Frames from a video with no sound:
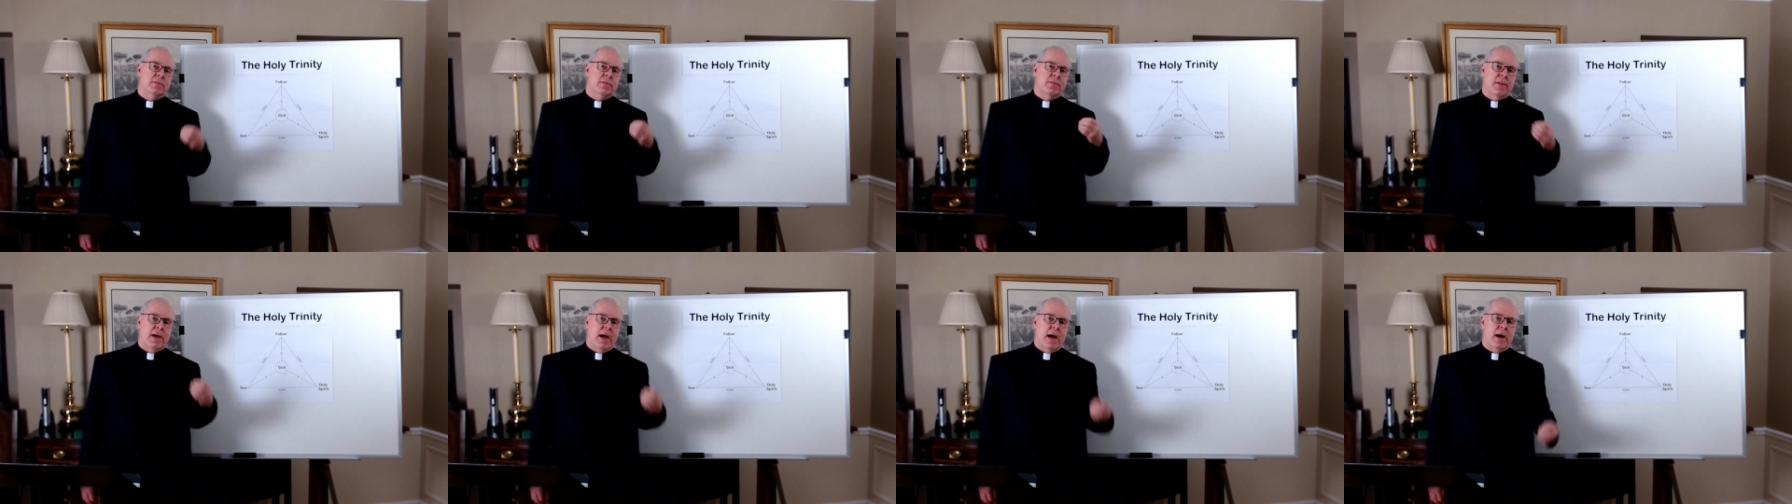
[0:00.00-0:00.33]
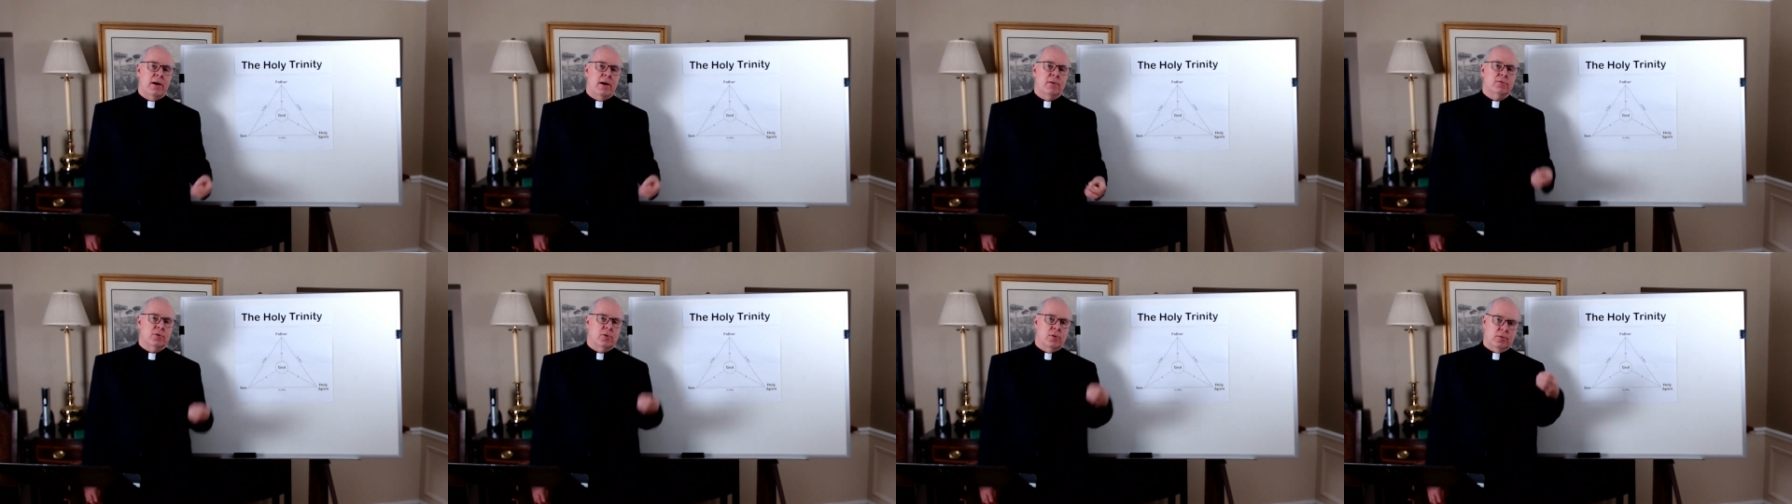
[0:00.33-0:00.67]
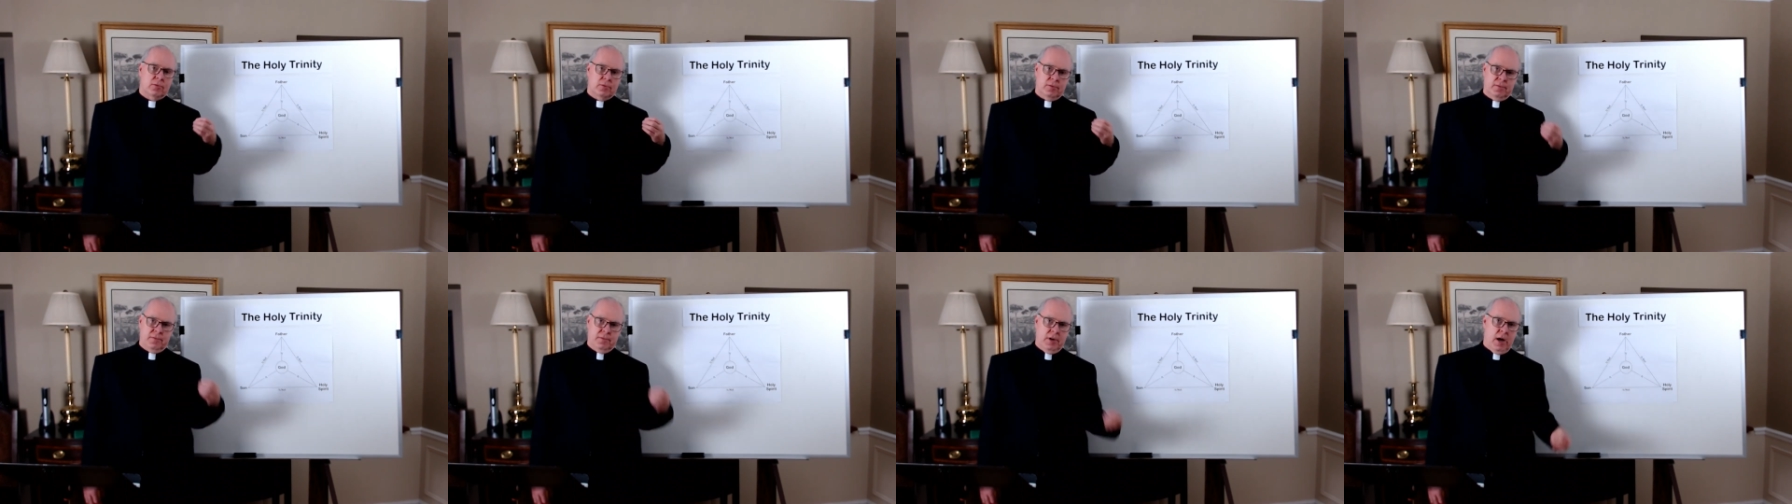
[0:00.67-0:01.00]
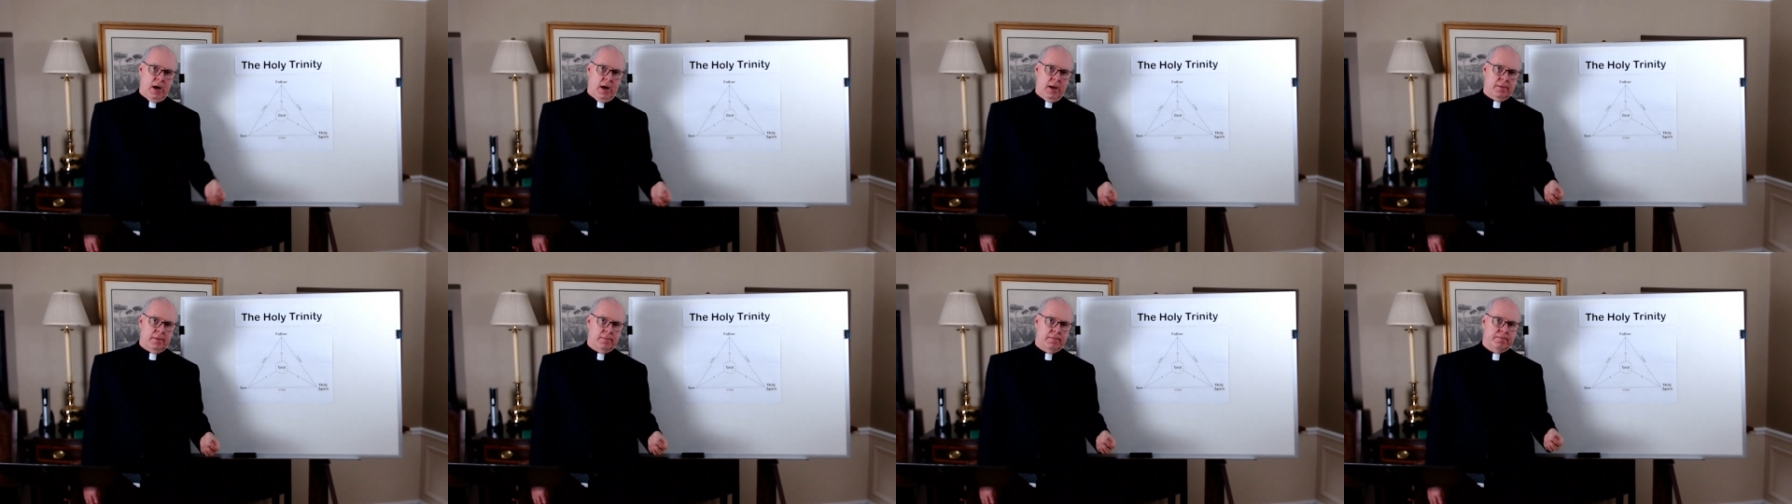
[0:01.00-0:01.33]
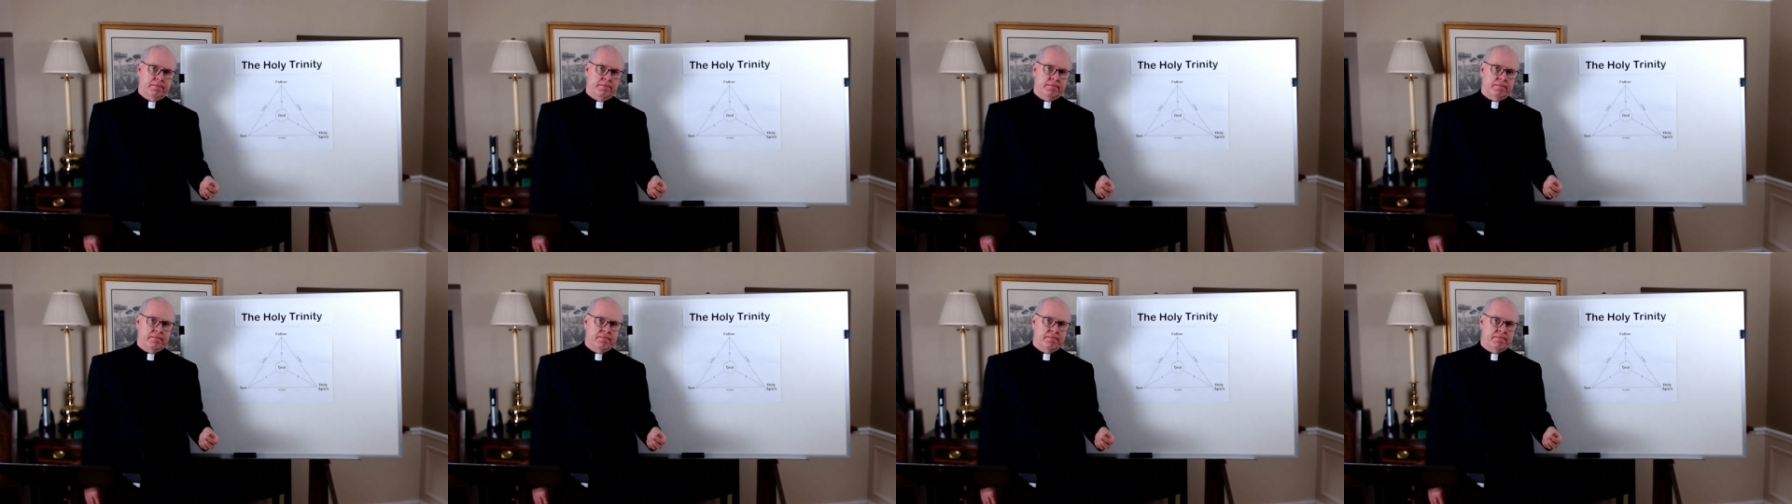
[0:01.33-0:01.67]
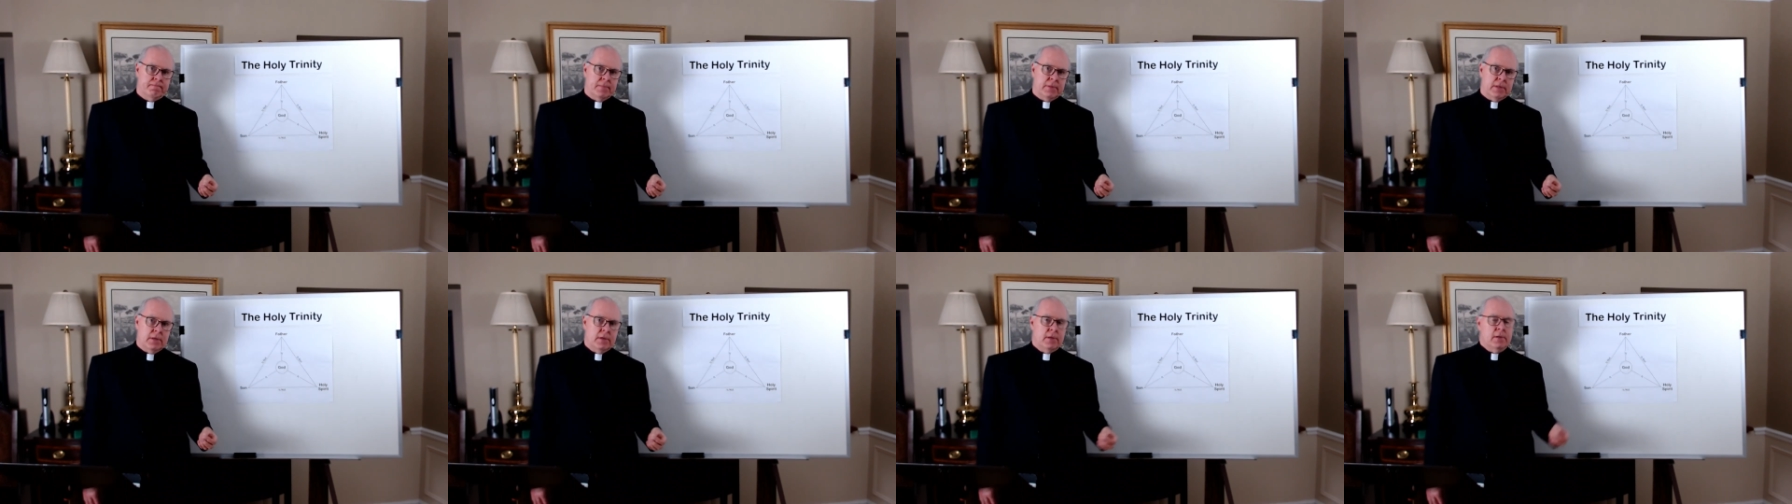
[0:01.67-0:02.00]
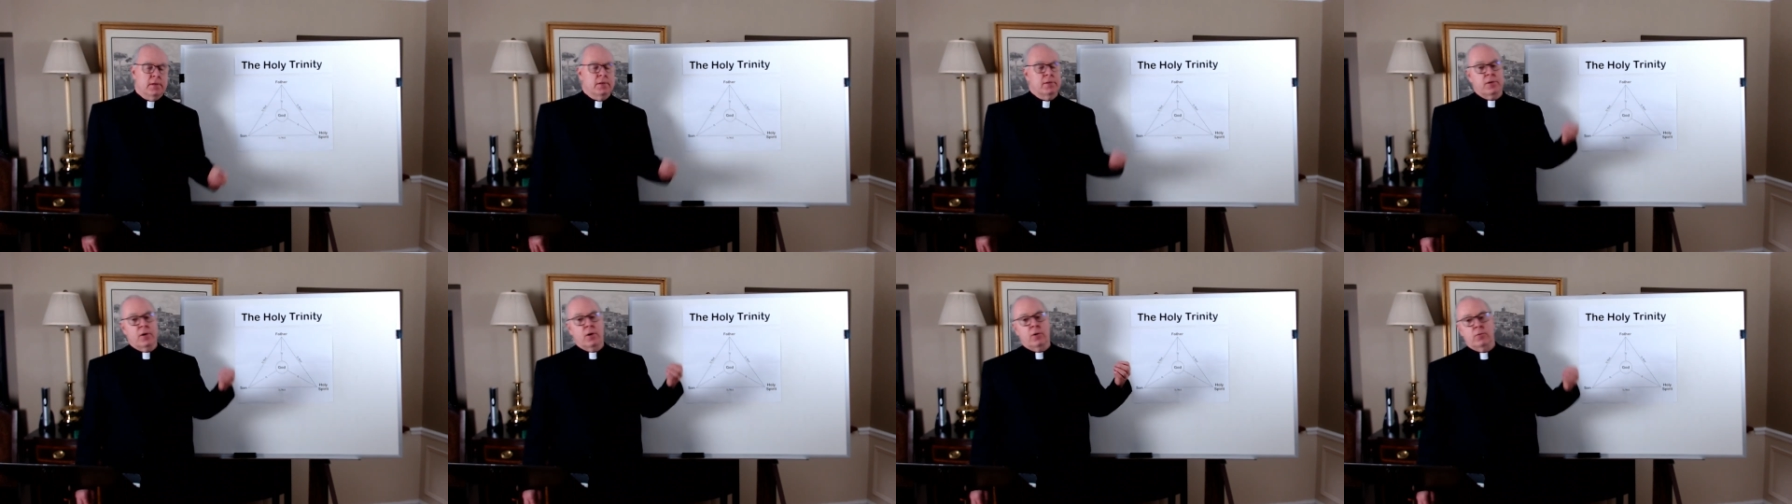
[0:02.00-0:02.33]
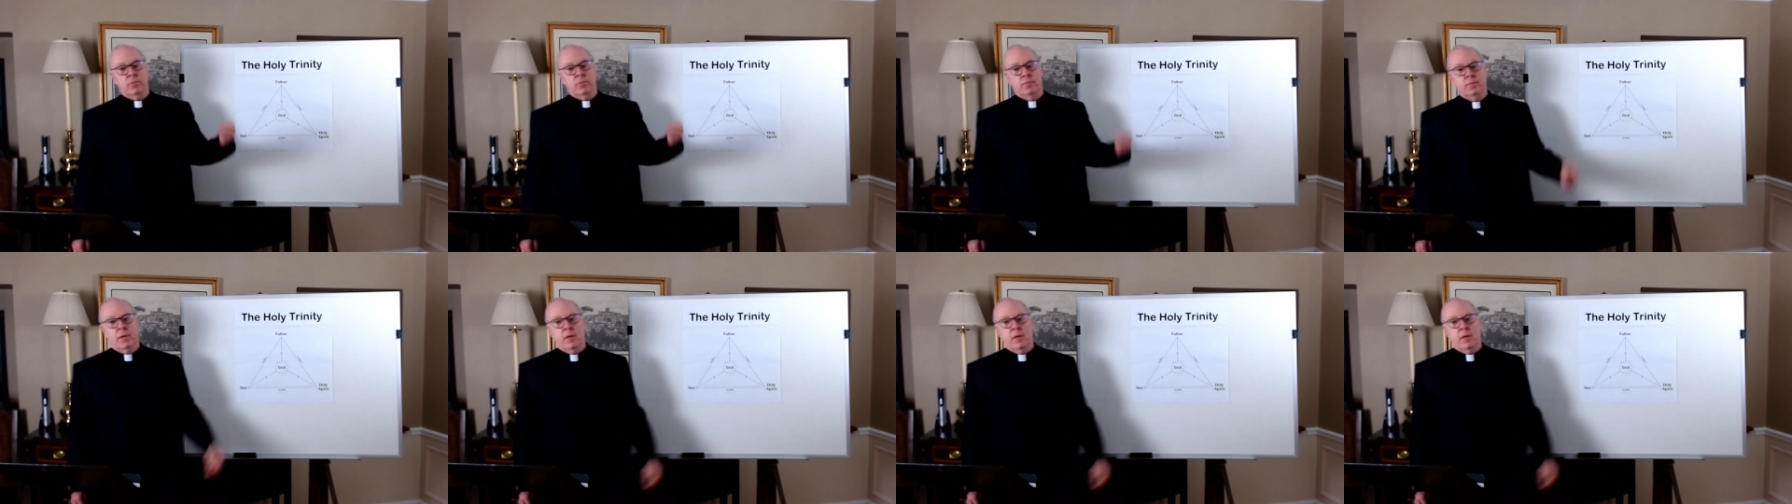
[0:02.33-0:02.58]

of the household of God. So